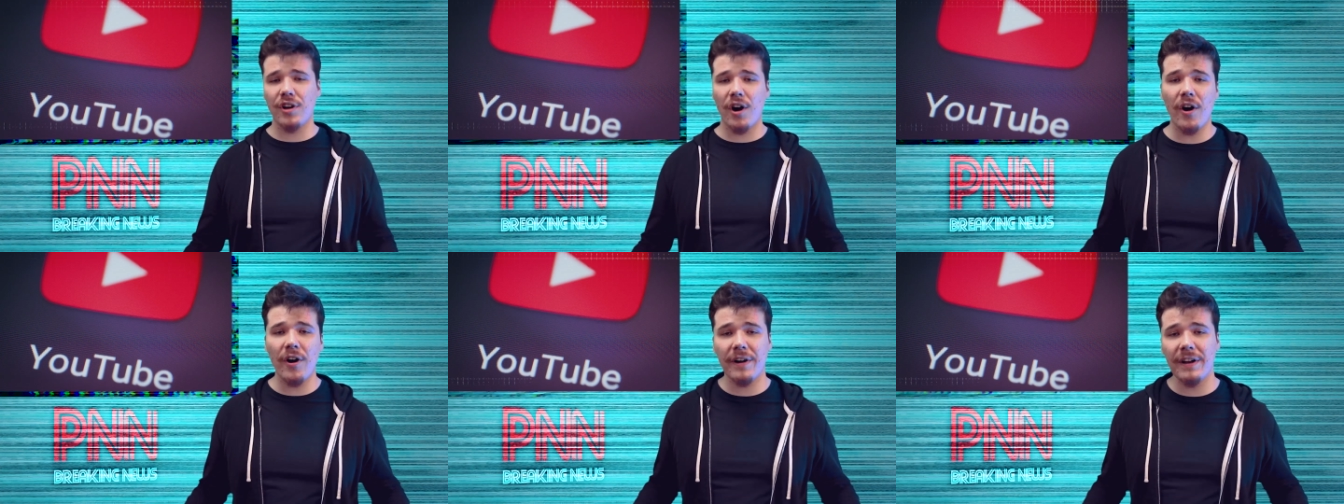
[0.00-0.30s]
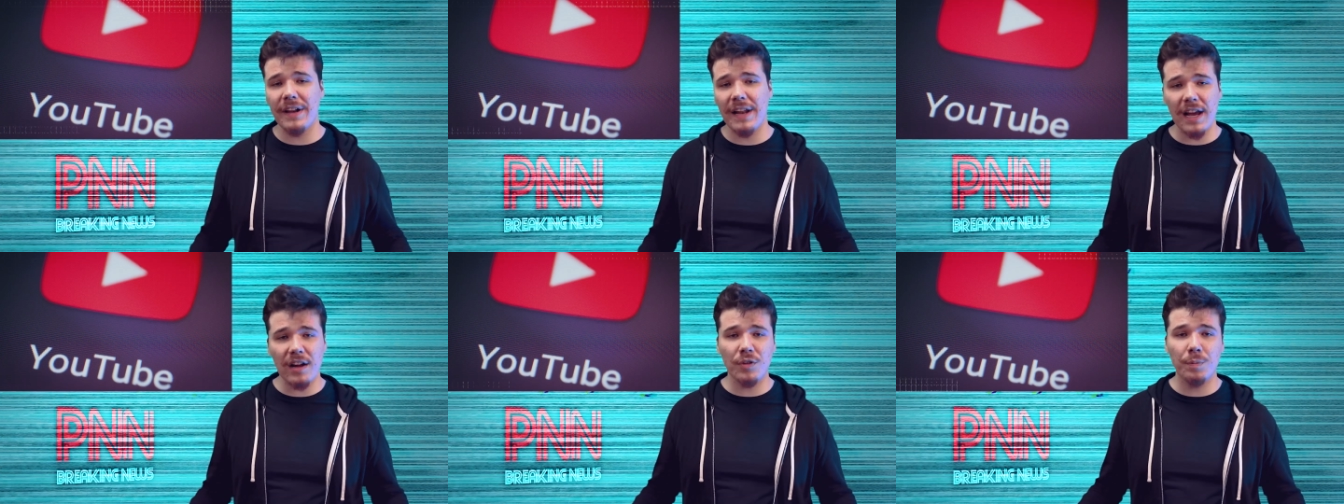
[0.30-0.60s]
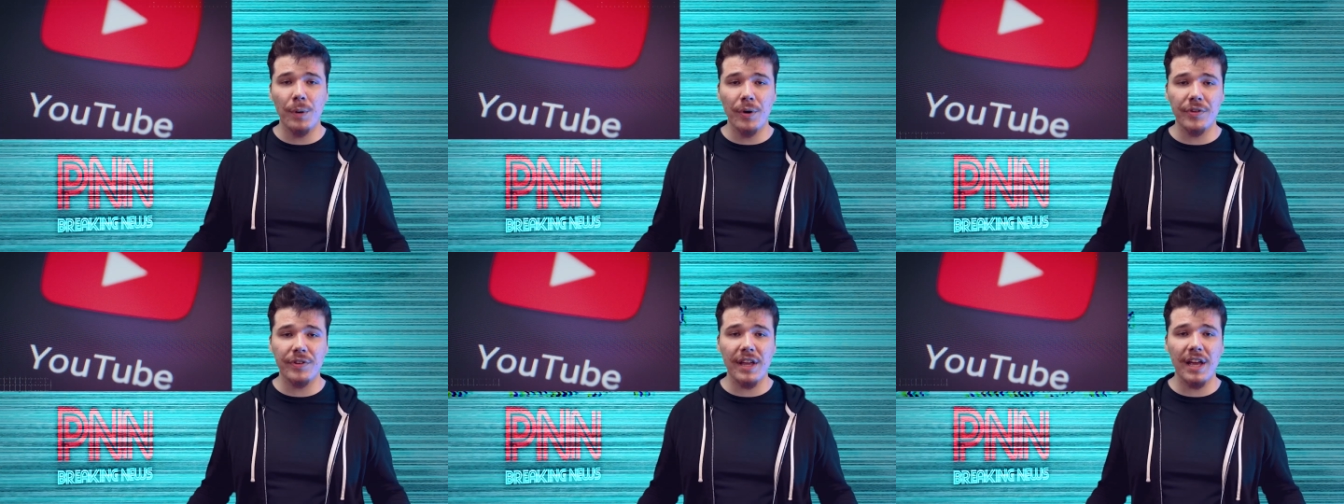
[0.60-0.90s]
targeted
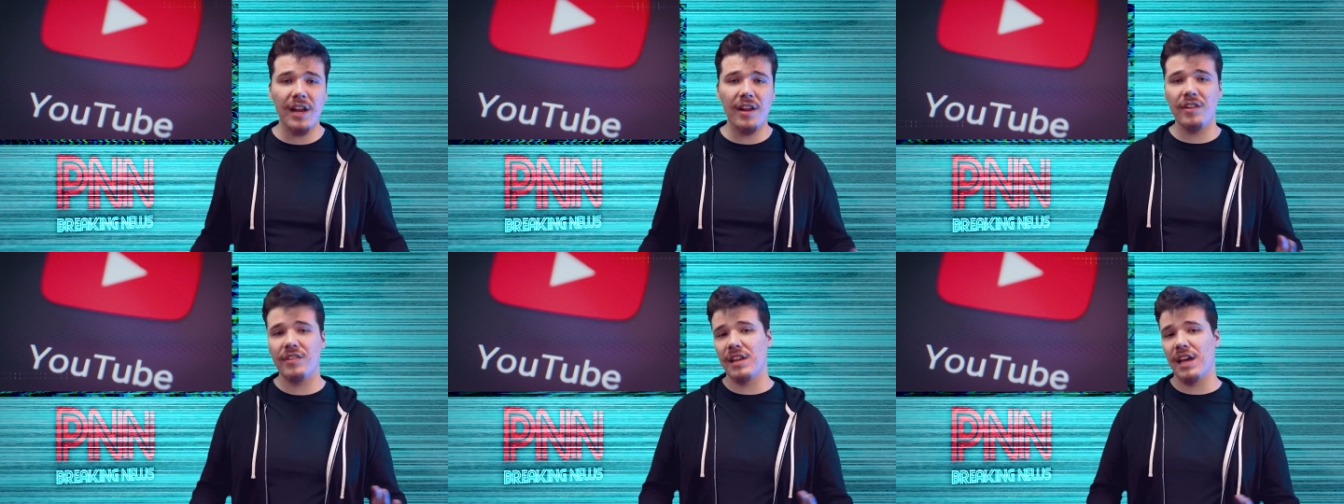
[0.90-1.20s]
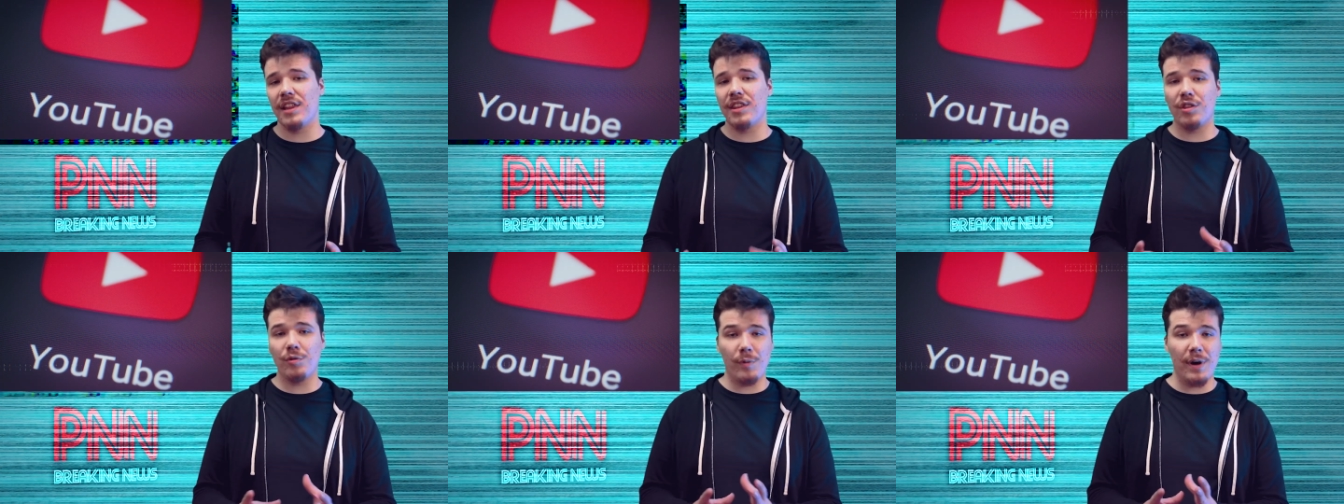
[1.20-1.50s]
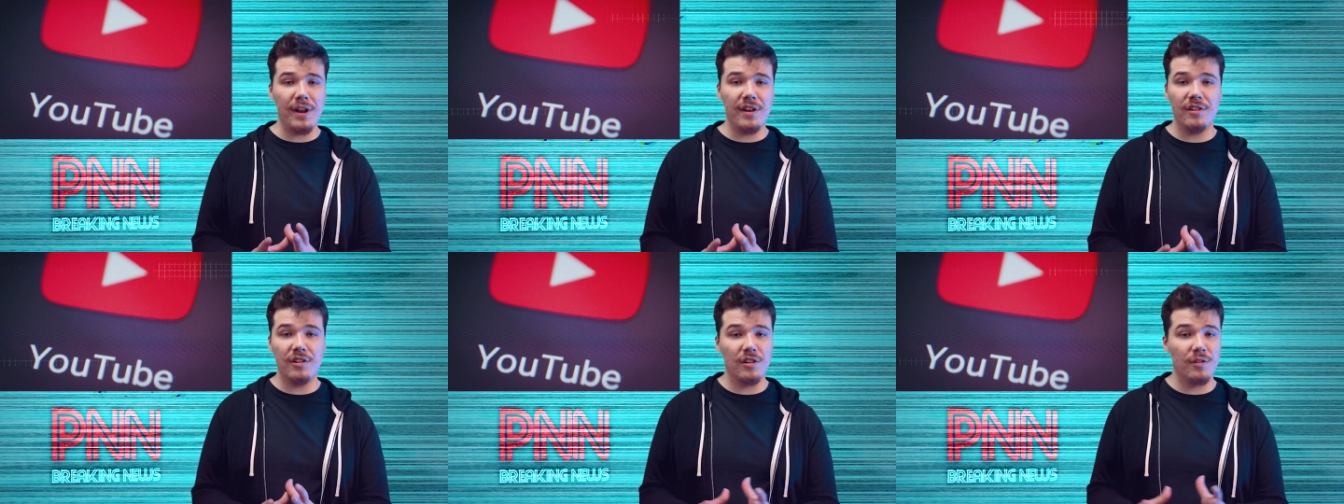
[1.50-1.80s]
exposés that
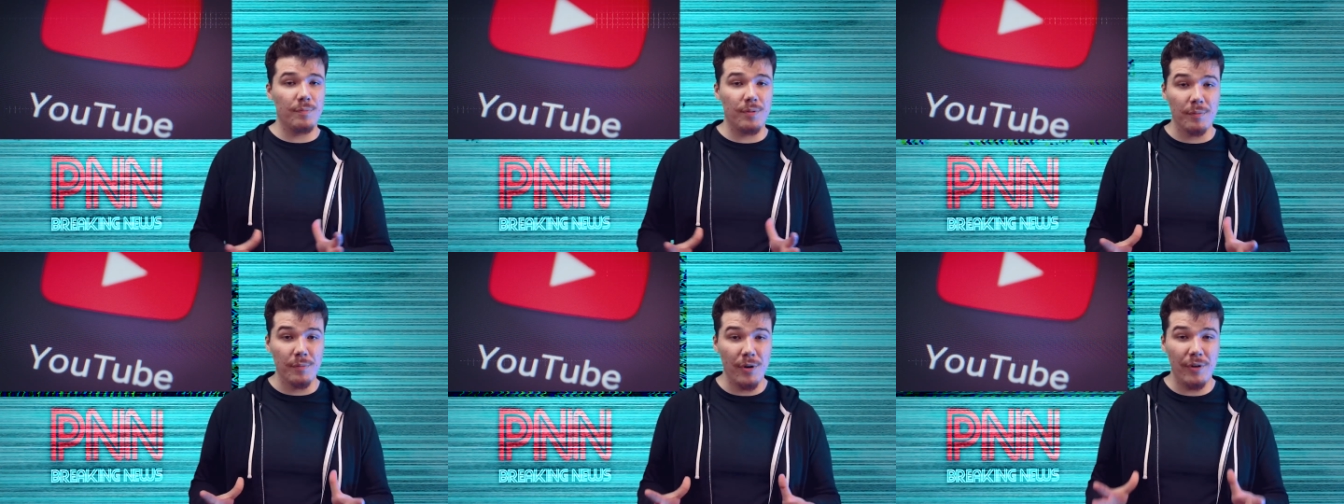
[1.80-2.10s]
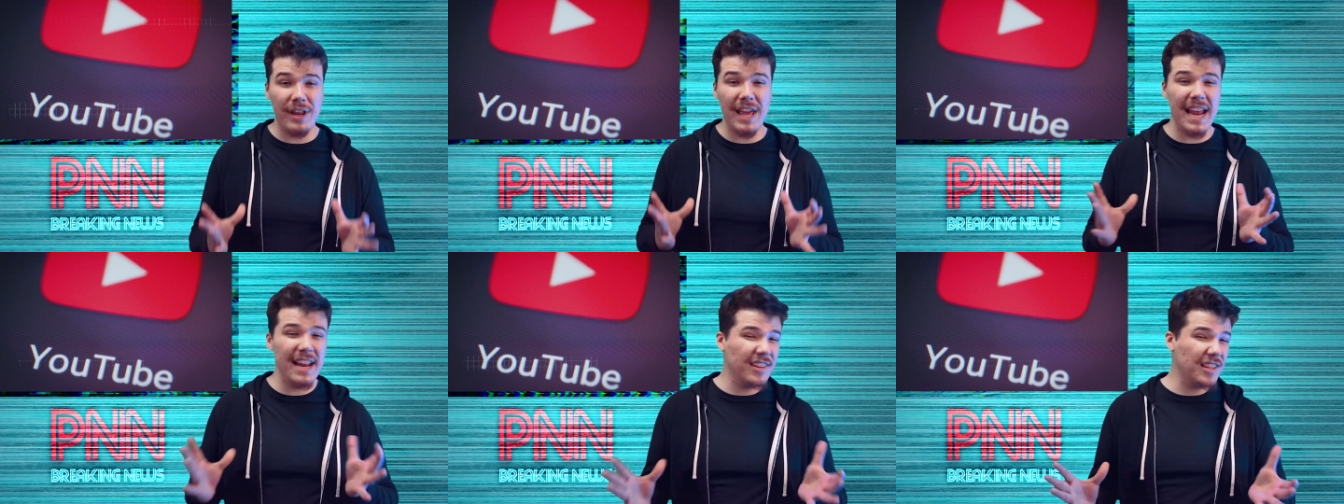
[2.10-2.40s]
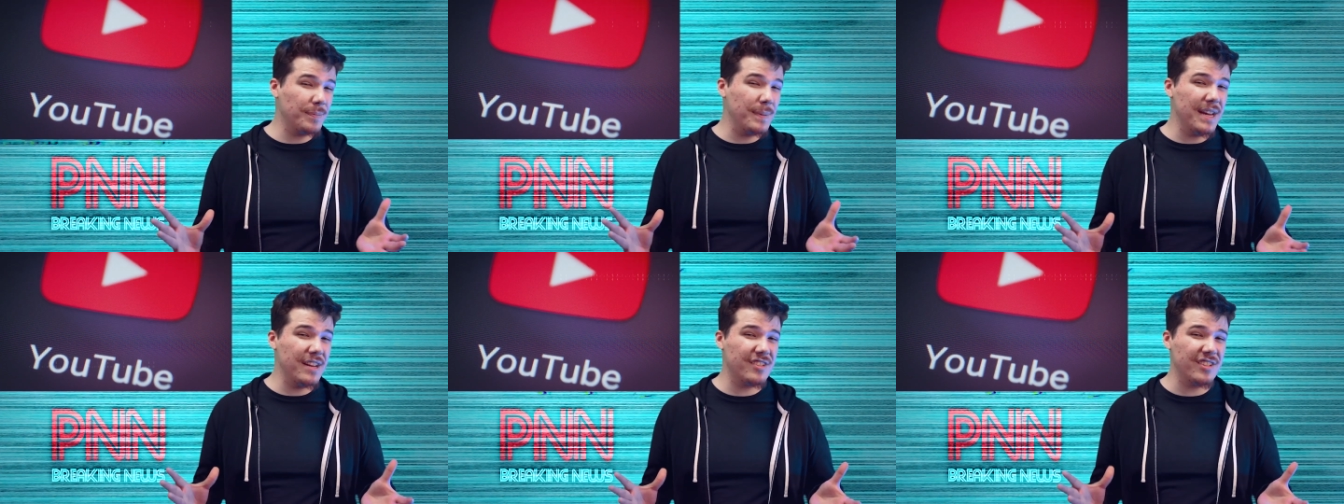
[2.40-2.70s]
threaten to promote
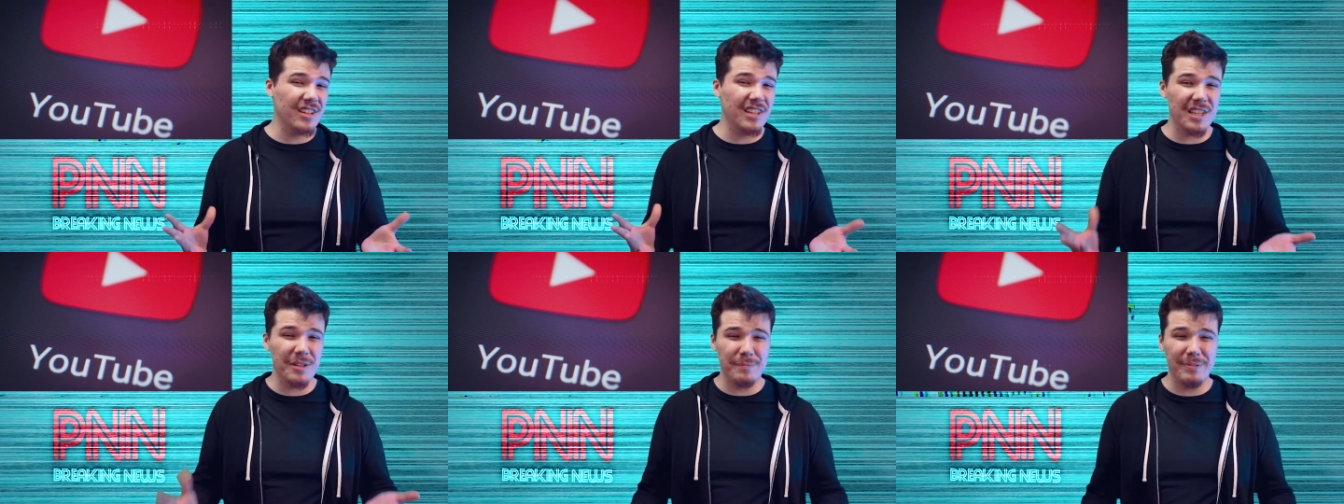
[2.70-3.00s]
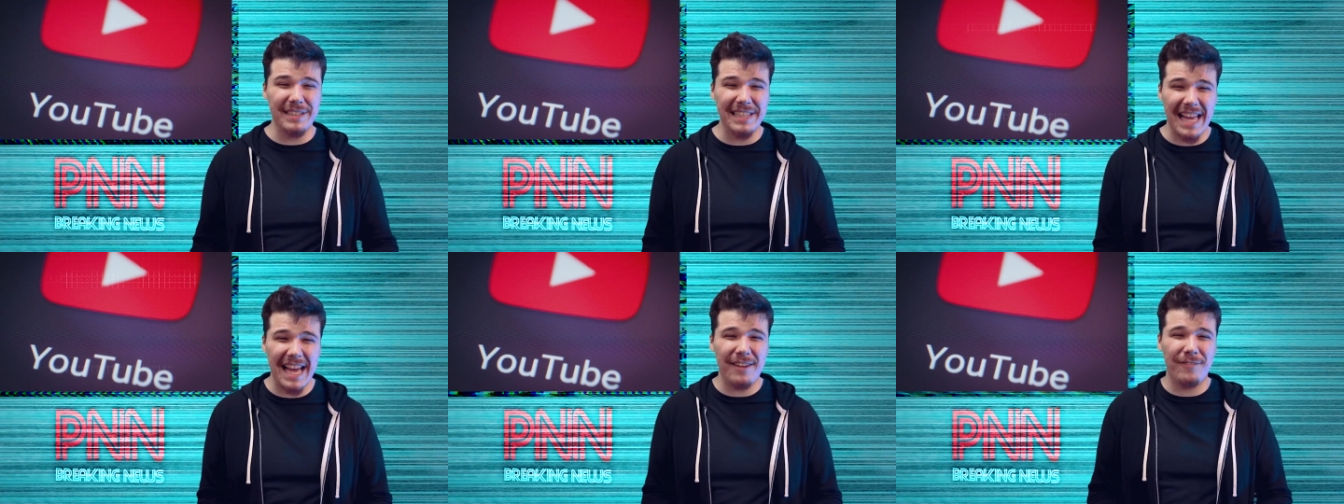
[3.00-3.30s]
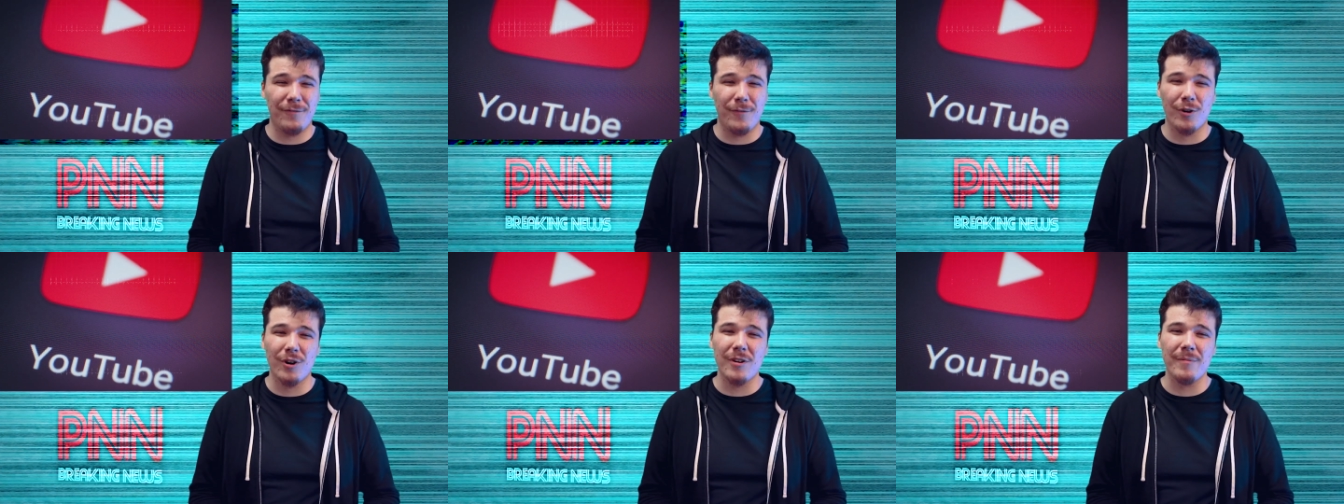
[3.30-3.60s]
hate speech on the
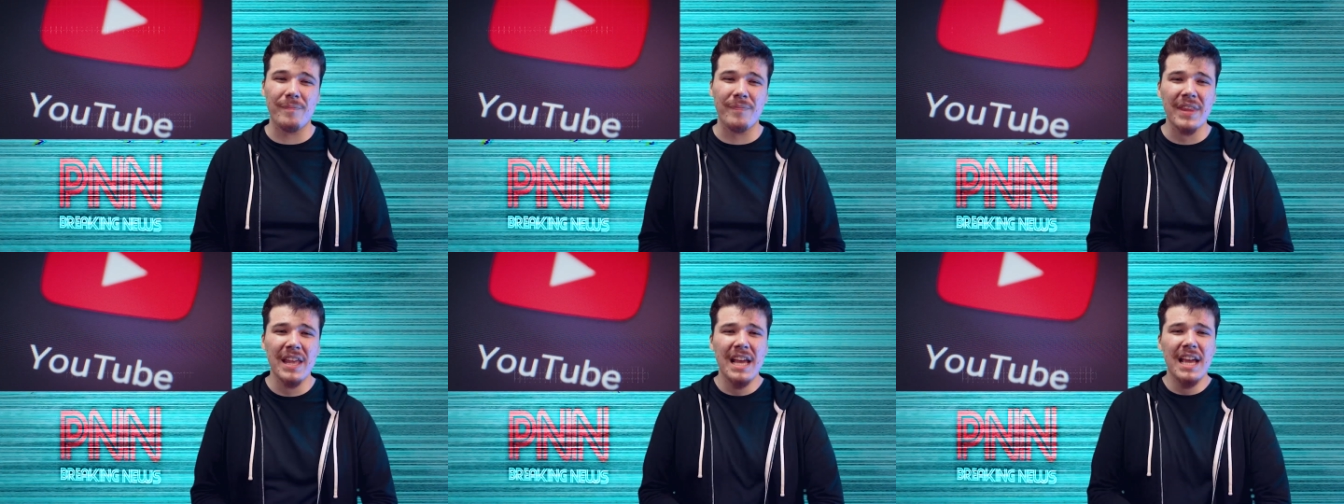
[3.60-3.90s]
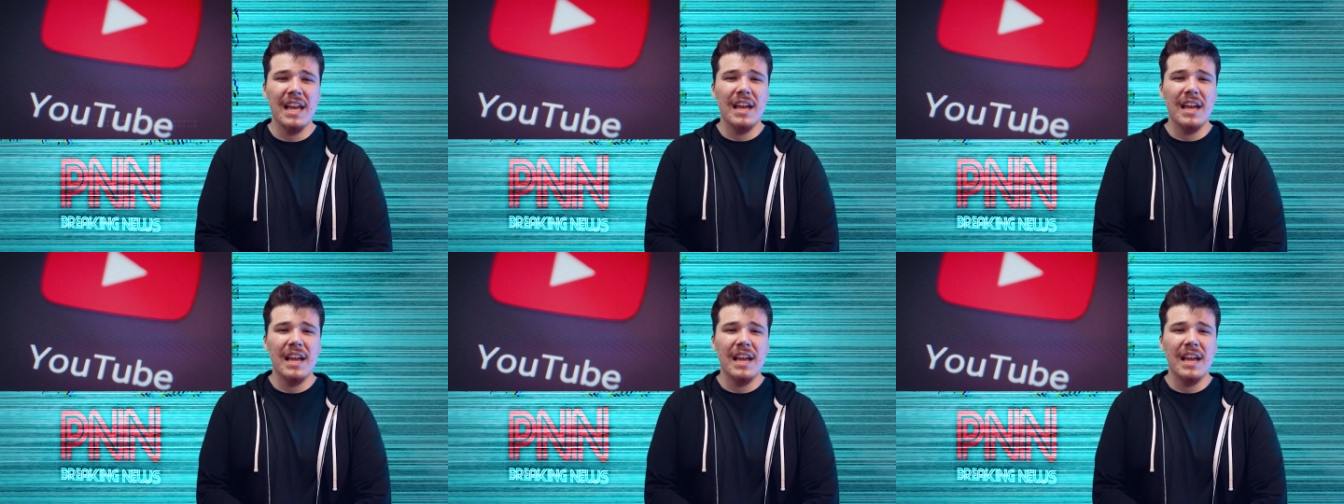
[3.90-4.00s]
platform.